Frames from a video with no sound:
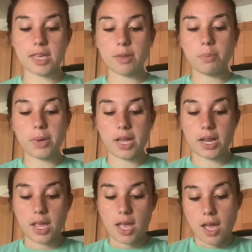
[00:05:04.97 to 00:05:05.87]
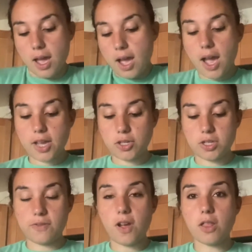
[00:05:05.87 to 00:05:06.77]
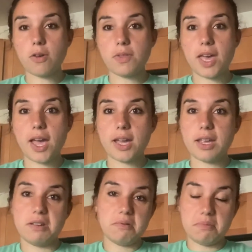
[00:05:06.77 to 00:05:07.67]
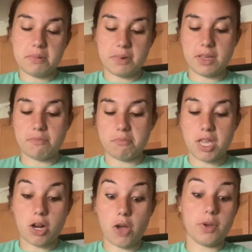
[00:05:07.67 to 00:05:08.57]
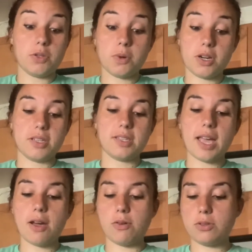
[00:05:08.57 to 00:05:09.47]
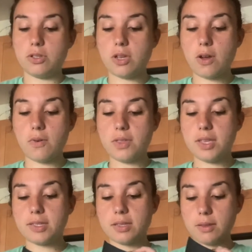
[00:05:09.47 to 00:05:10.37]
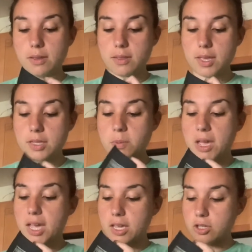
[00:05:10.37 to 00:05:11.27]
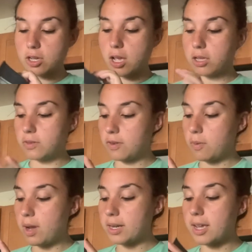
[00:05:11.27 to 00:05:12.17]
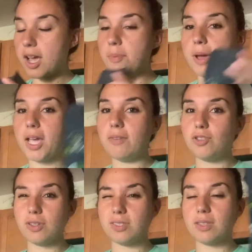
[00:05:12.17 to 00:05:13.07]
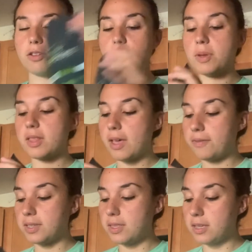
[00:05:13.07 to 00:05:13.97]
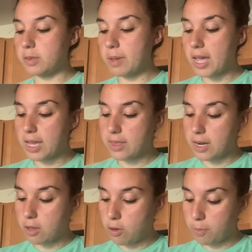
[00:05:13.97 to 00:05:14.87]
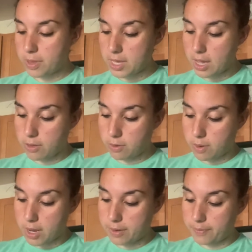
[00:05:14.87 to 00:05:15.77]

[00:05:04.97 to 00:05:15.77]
but I just follow that, and it always works out. So this package calls for 1 cup. I have just a little bit left in this bag, and then I'll open the other one.